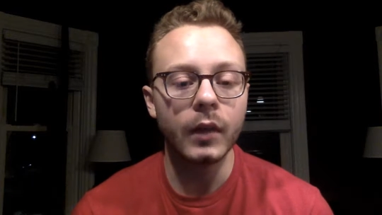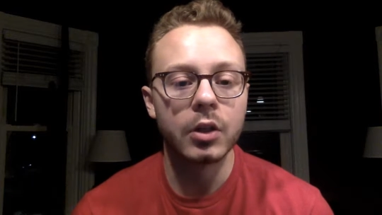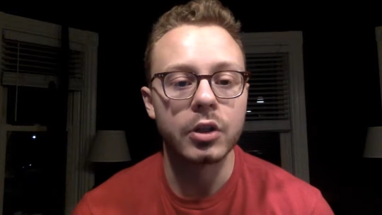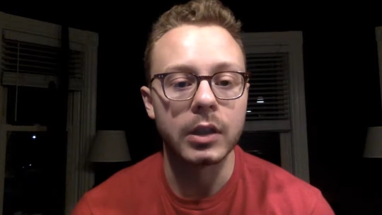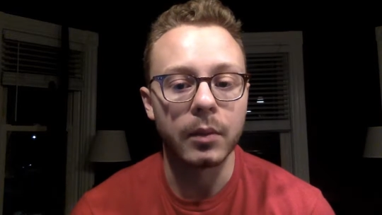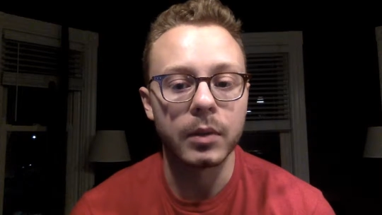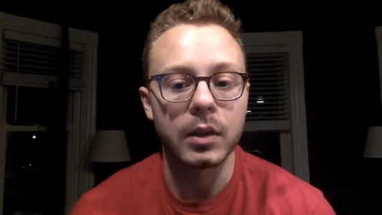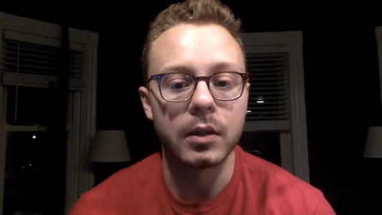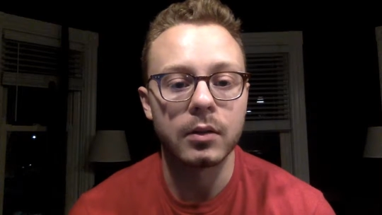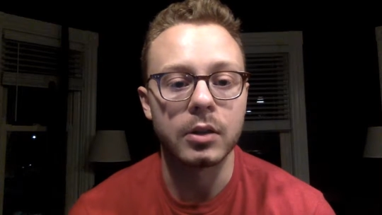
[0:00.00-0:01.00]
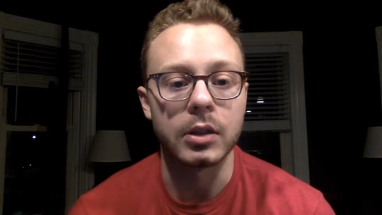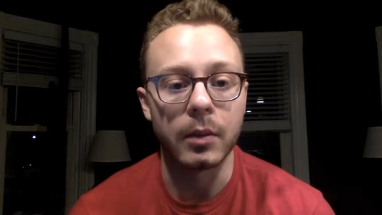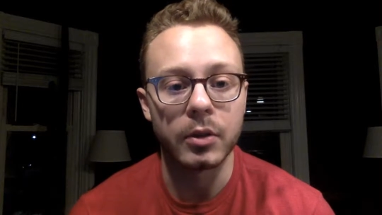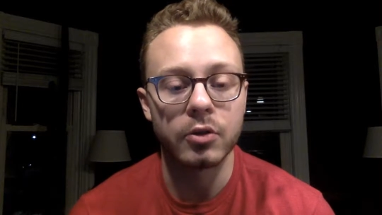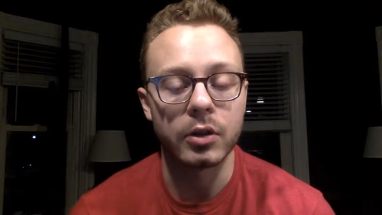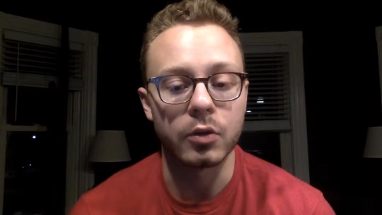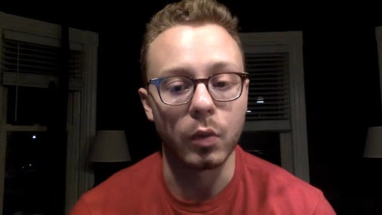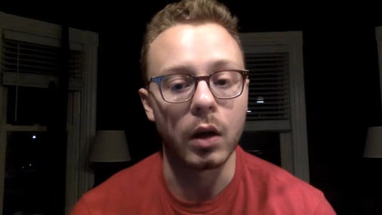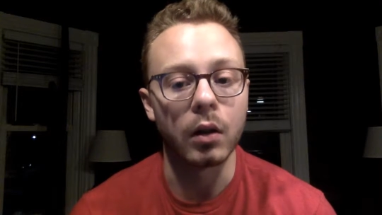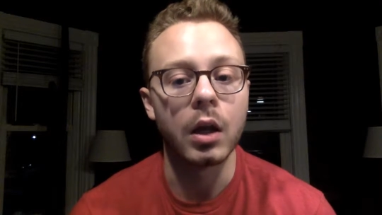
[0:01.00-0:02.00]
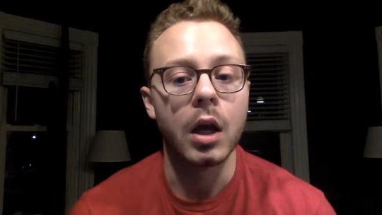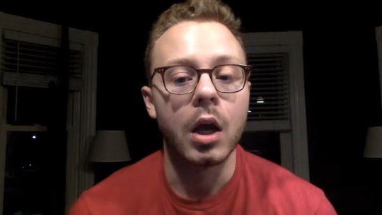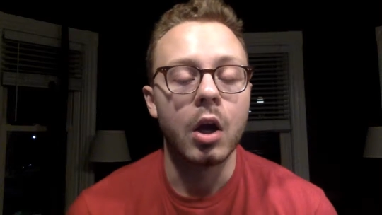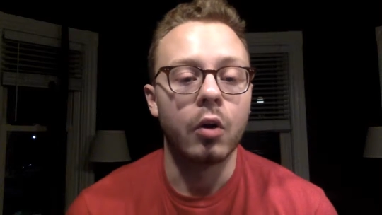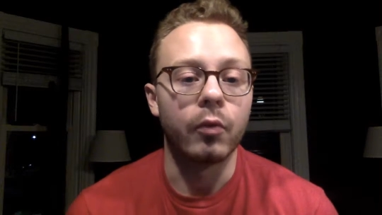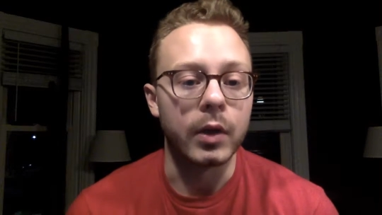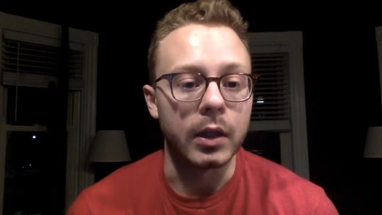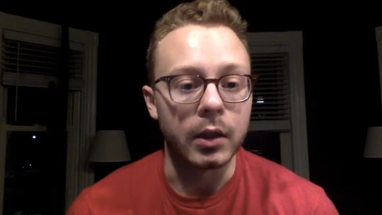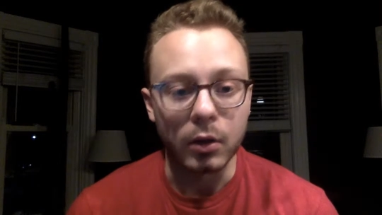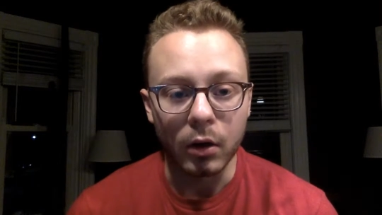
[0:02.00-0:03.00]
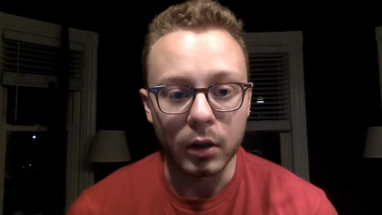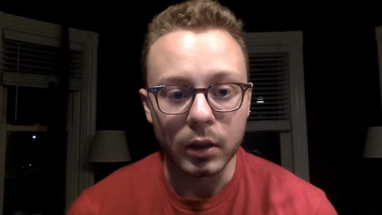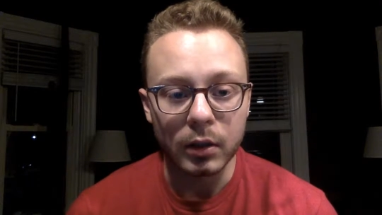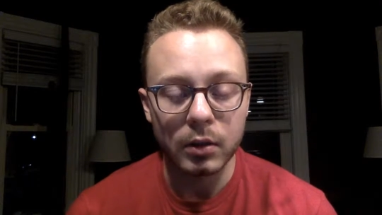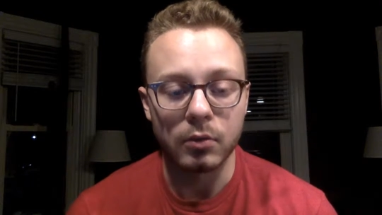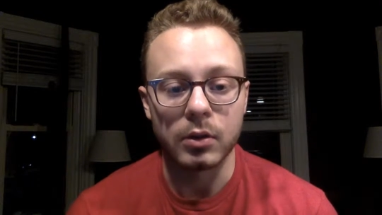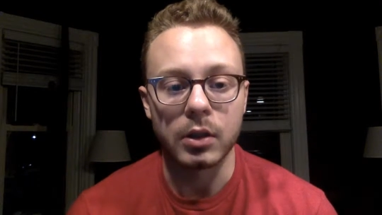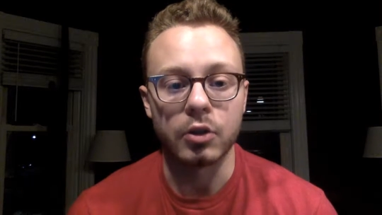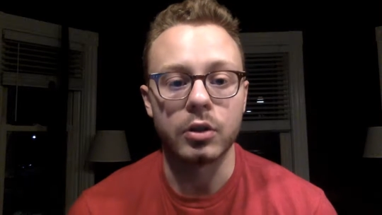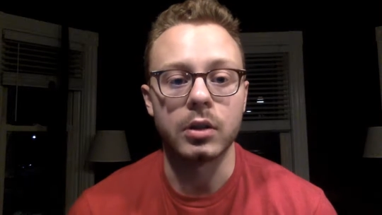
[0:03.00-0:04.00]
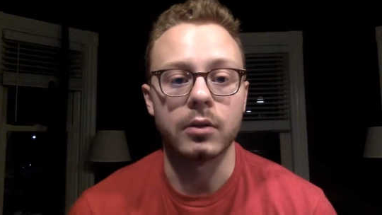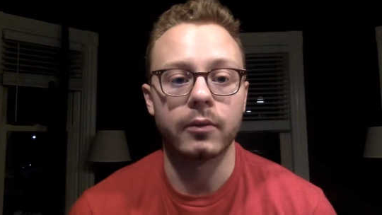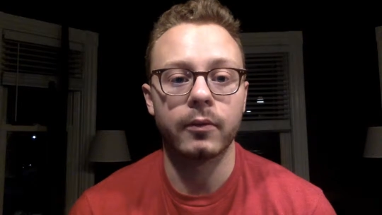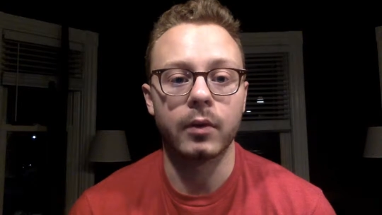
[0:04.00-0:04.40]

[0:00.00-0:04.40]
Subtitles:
She demonstrates well reading the audience. So since she's